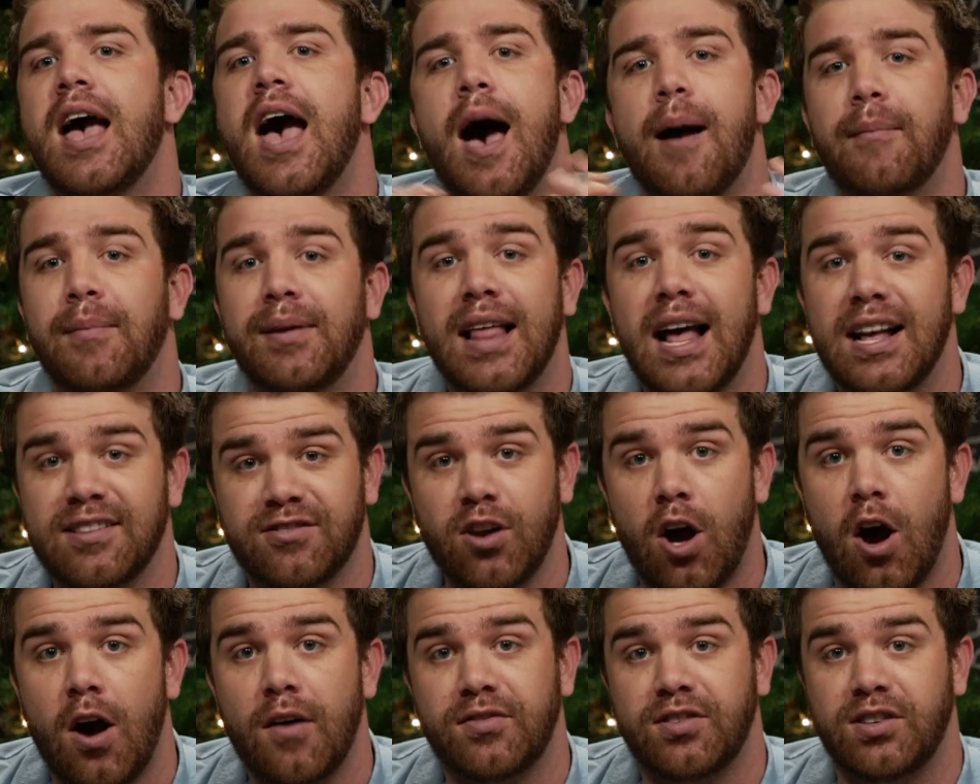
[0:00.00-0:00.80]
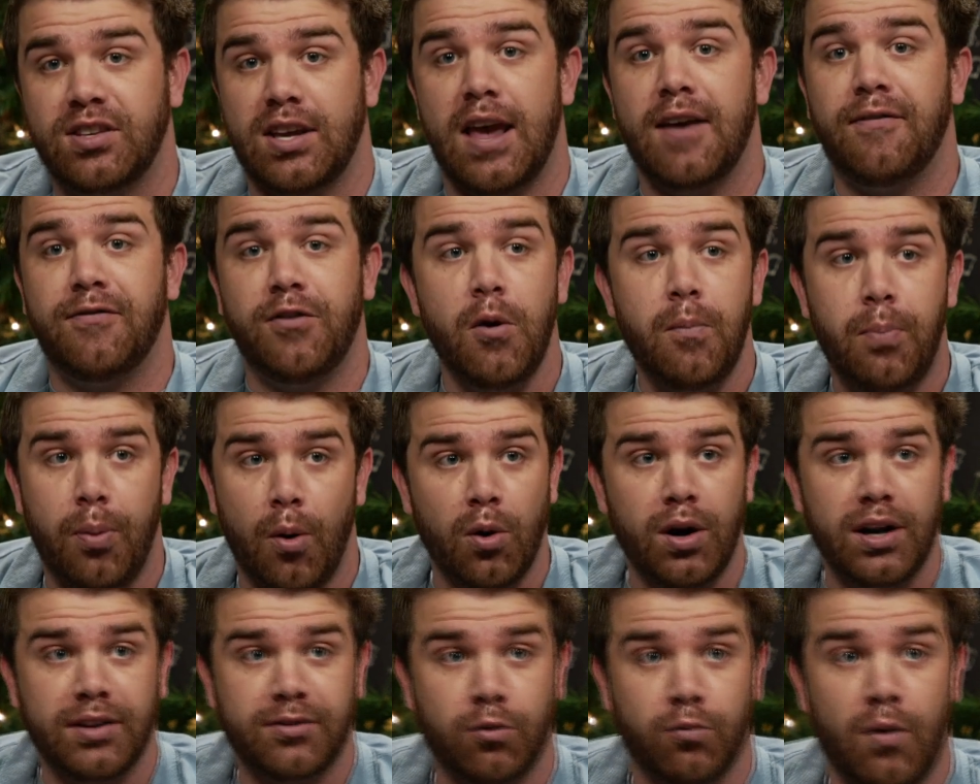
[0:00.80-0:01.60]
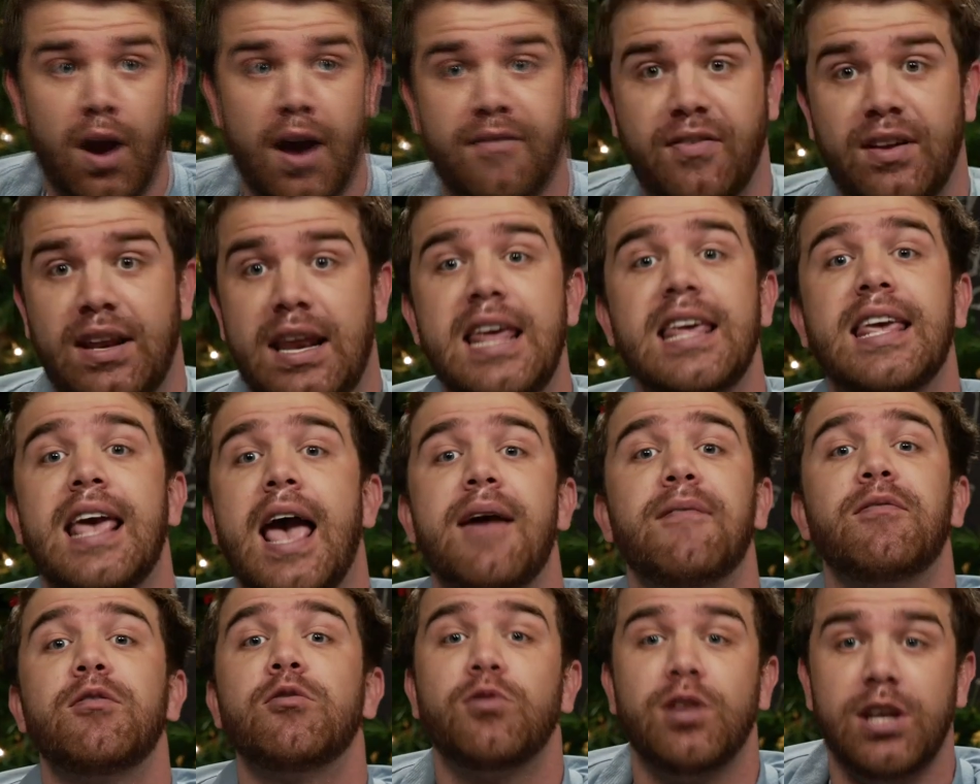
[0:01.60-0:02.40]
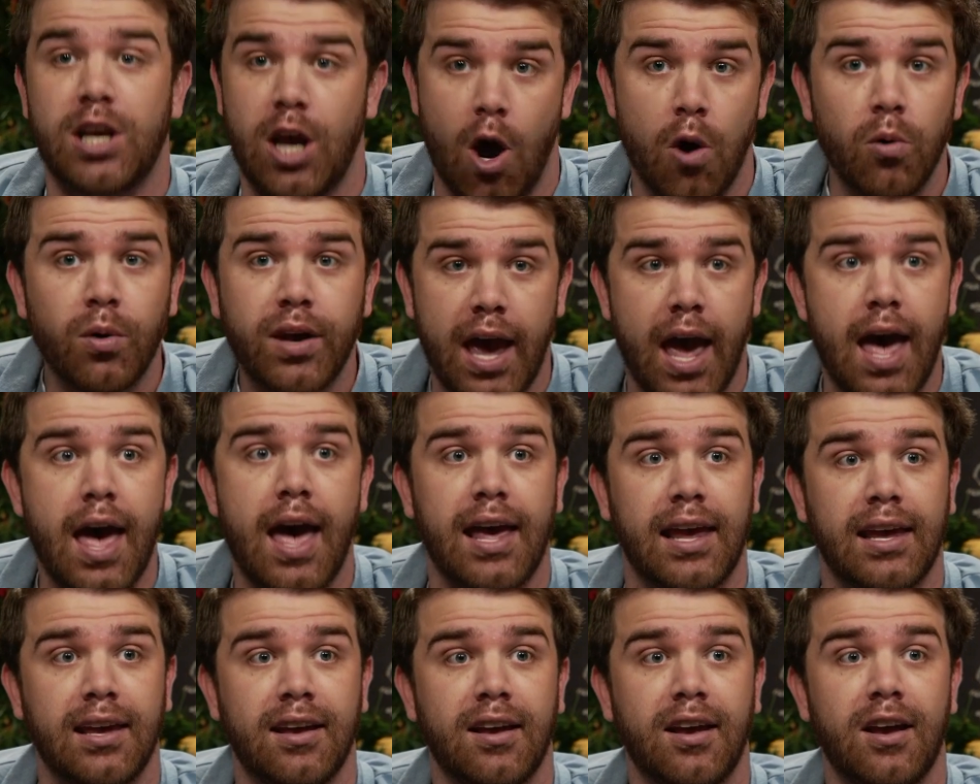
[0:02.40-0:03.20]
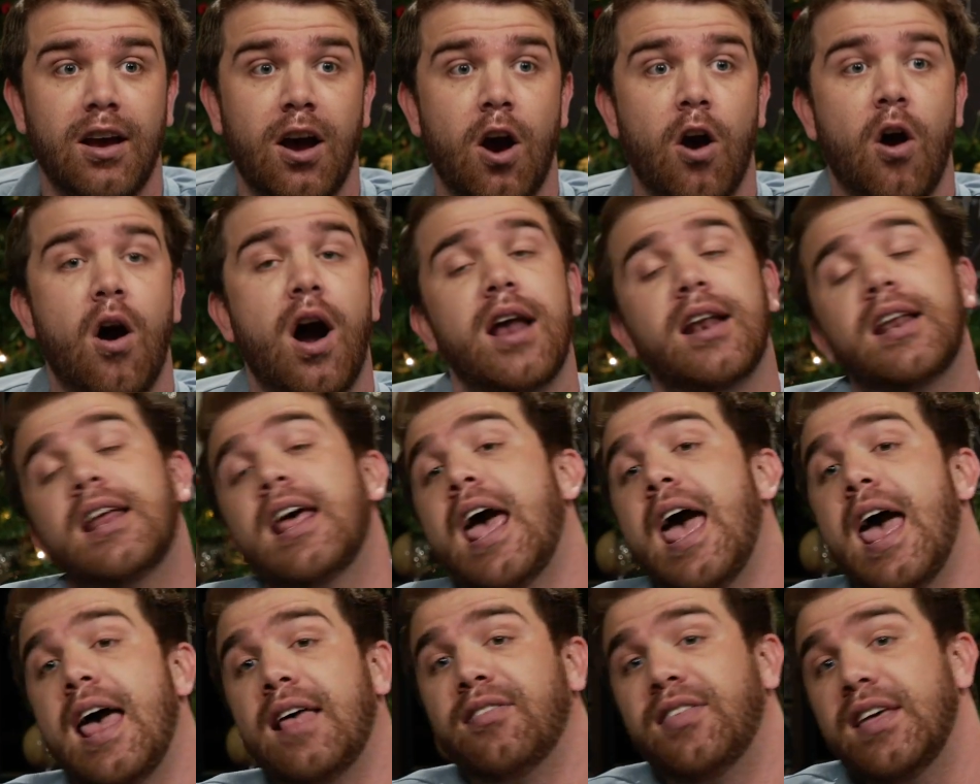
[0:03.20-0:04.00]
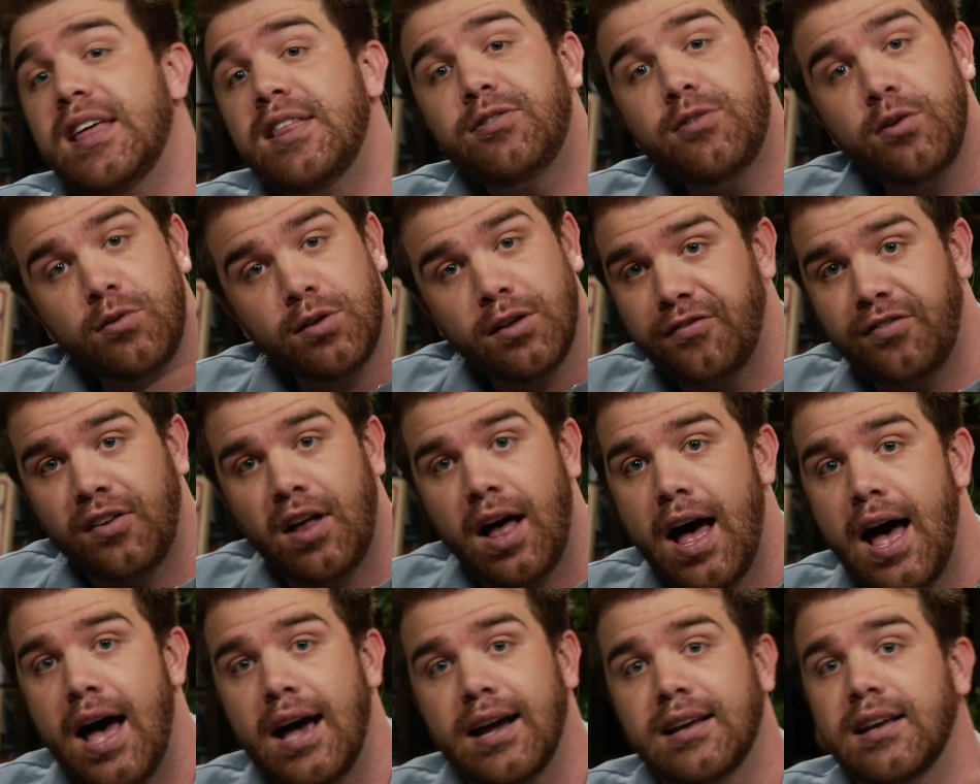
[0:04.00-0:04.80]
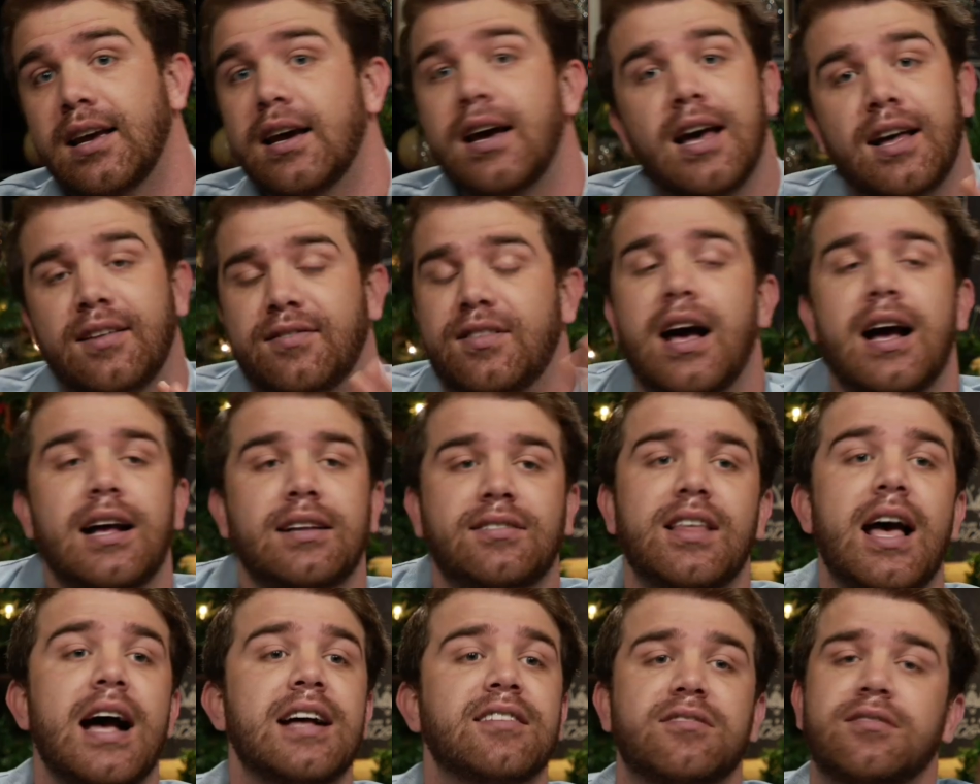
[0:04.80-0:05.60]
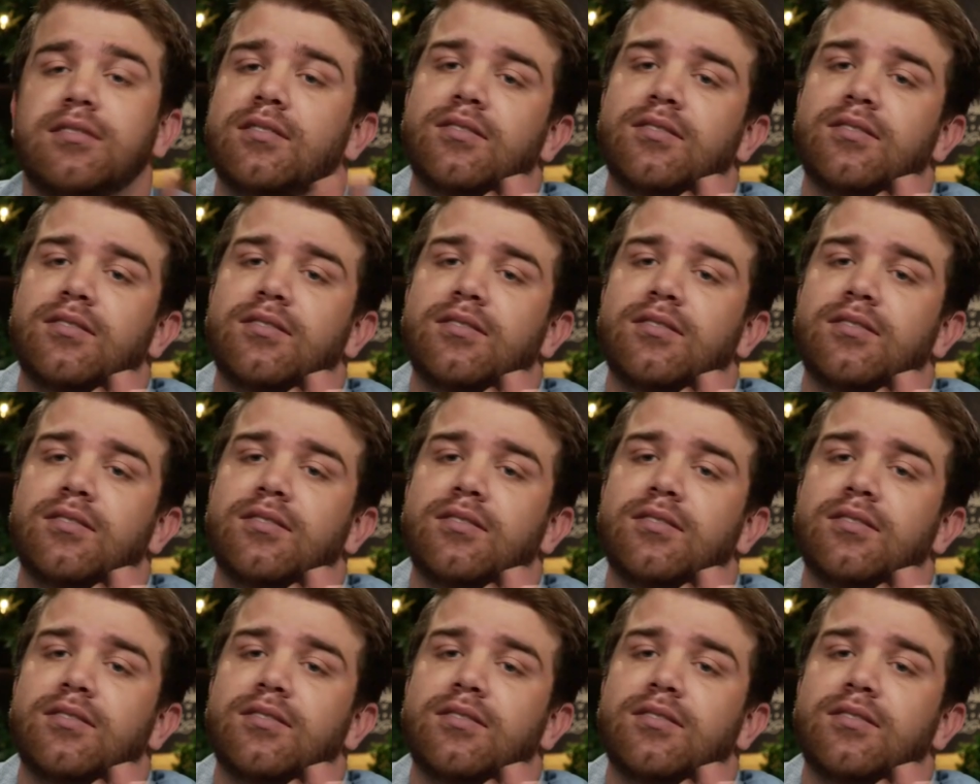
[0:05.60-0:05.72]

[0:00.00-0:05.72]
I mean, that's obviously, if you point at the ref and he gave you the okay, all right, and then threw the flag, that's